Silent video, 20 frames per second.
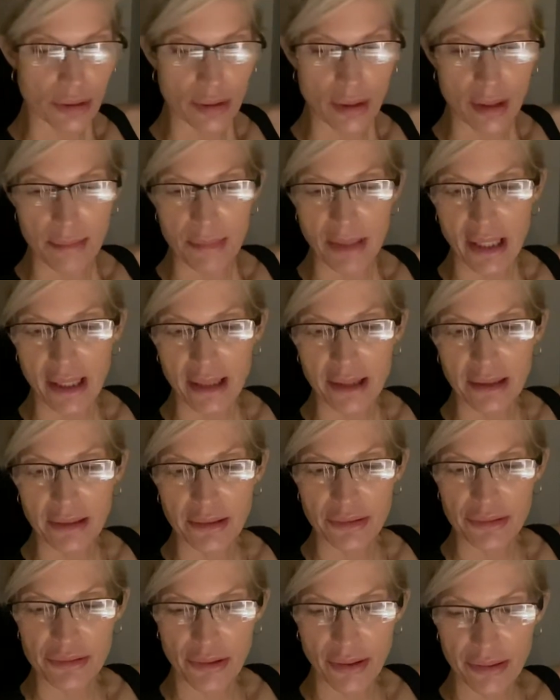I'm adding
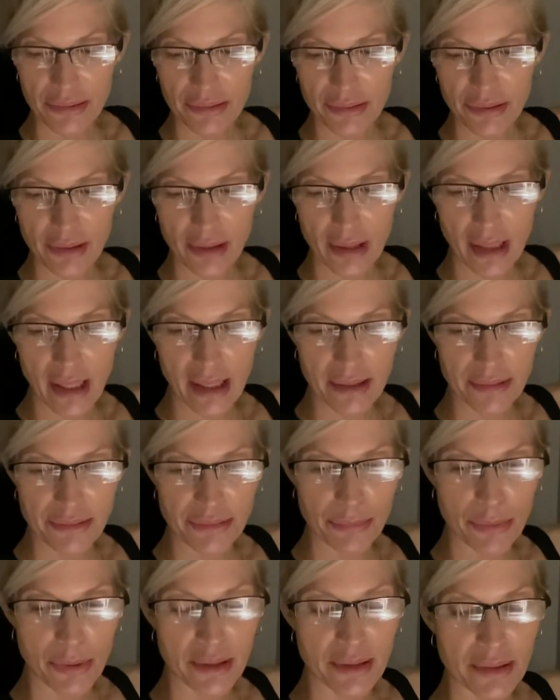this on to the last
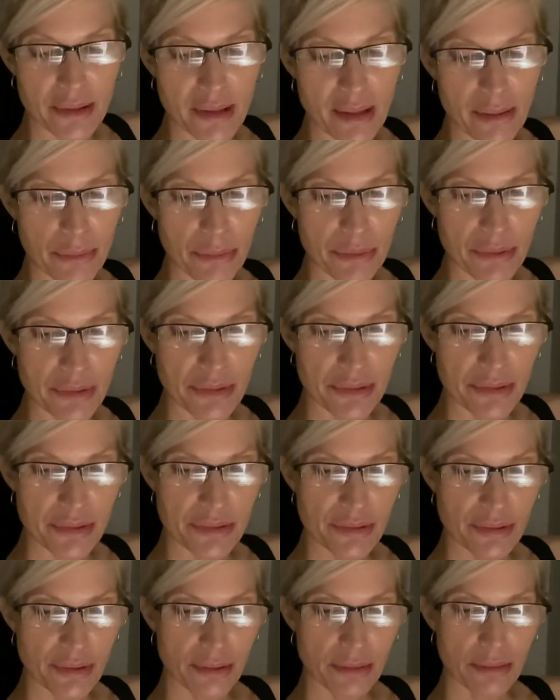one that
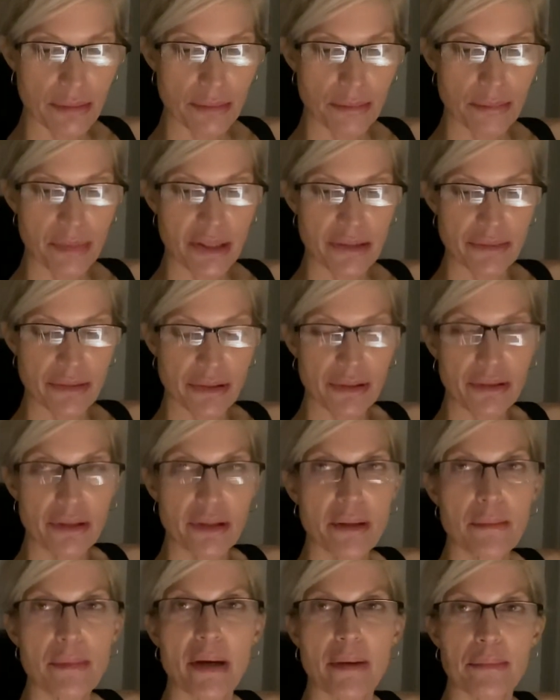was um, basically
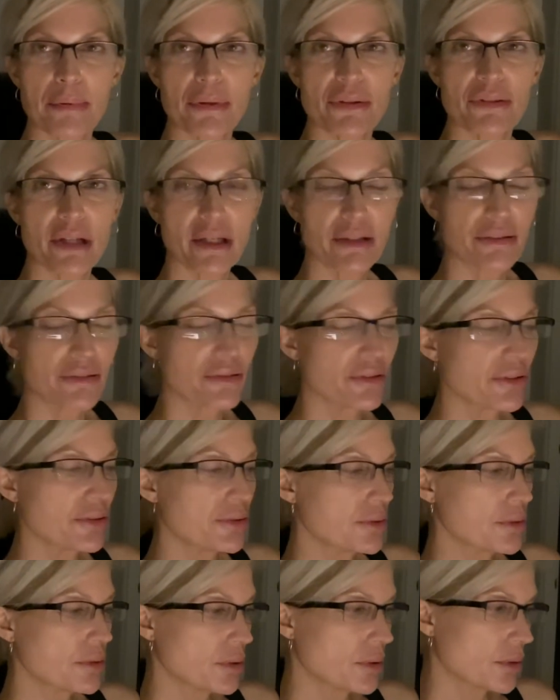about protection
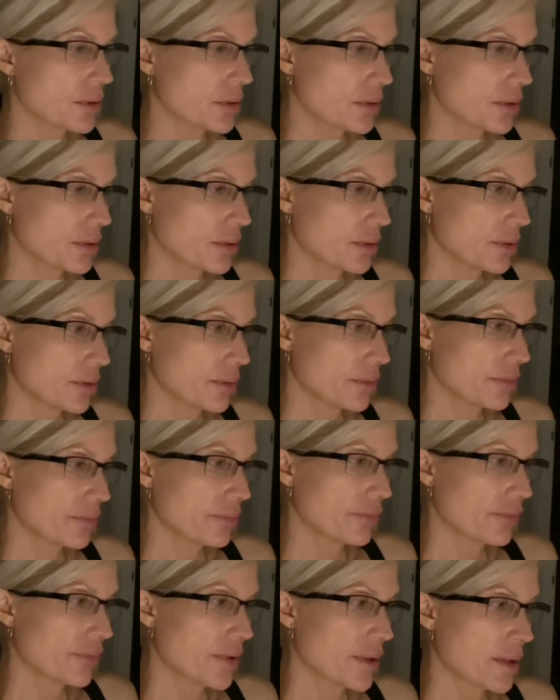
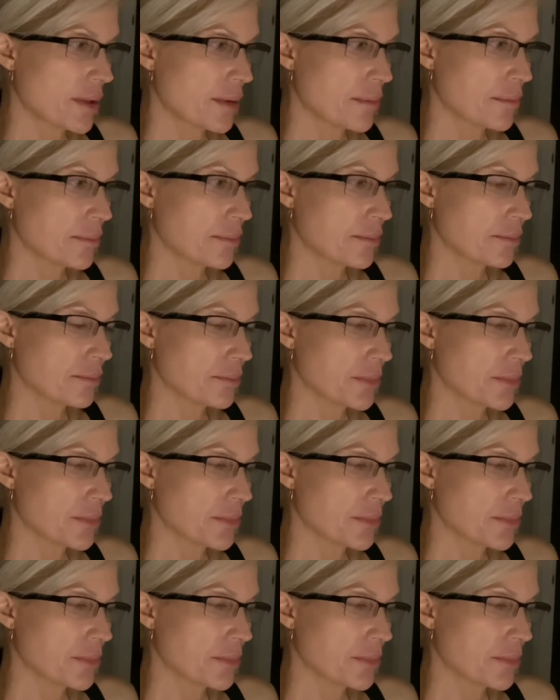from um,